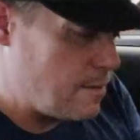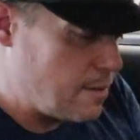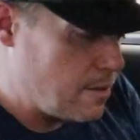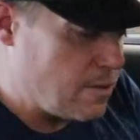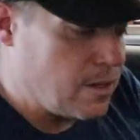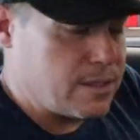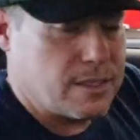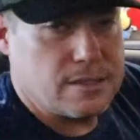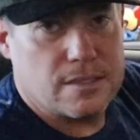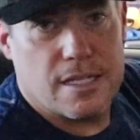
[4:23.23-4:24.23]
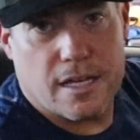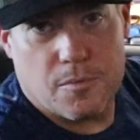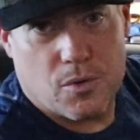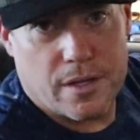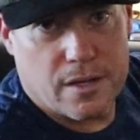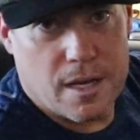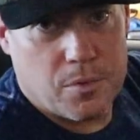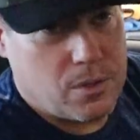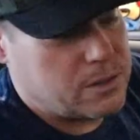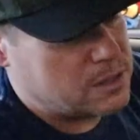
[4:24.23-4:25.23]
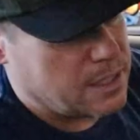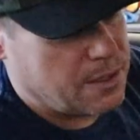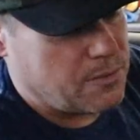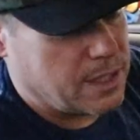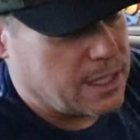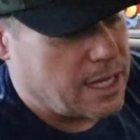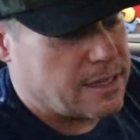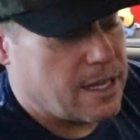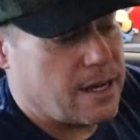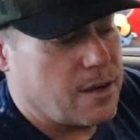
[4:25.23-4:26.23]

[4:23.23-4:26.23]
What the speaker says: you know, all it does is take up one of the cup holders. I didn't really like that.